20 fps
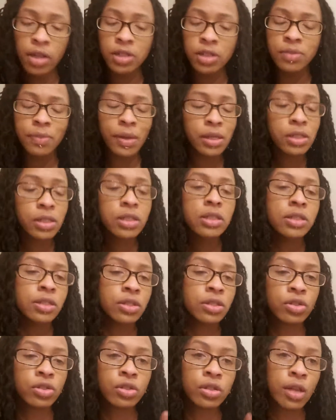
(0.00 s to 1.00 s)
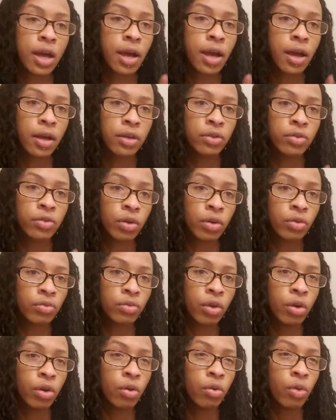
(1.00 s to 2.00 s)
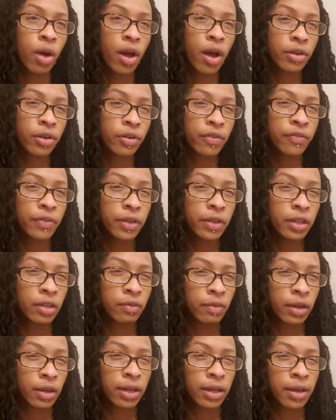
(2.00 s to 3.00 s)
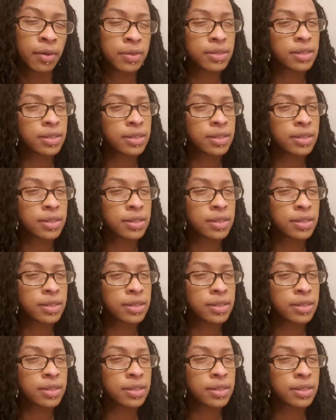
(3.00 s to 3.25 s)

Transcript: especially since you don't know how you're feeling right now.